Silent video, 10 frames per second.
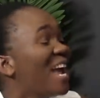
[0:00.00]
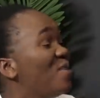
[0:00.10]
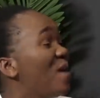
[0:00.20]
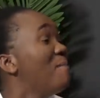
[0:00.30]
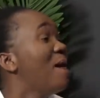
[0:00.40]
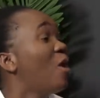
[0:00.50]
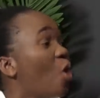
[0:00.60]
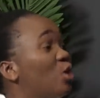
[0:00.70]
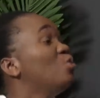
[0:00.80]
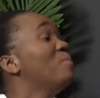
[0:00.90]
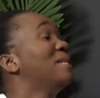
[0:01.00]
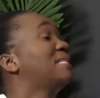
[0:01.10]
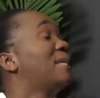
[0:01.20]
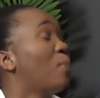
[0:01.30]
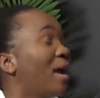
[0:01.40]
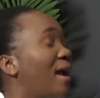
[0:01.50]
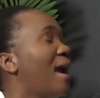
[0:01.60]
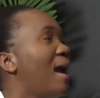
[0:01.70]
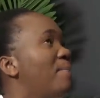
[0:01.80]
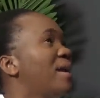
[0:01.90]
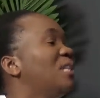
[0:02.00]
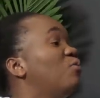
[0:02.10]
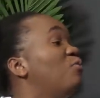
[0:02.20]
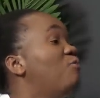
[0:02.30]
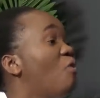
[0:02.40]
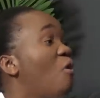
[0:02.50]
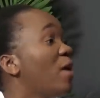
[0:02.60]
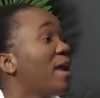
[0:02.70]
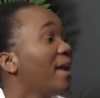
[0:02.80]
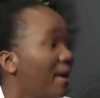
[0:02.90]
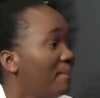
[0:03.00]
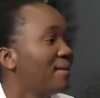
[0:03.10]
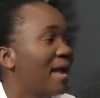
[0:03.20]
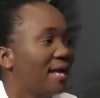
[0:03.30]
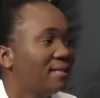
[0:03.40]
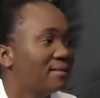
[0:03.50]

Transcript: And yeah. You must wake up at 4 a.m. Yeah.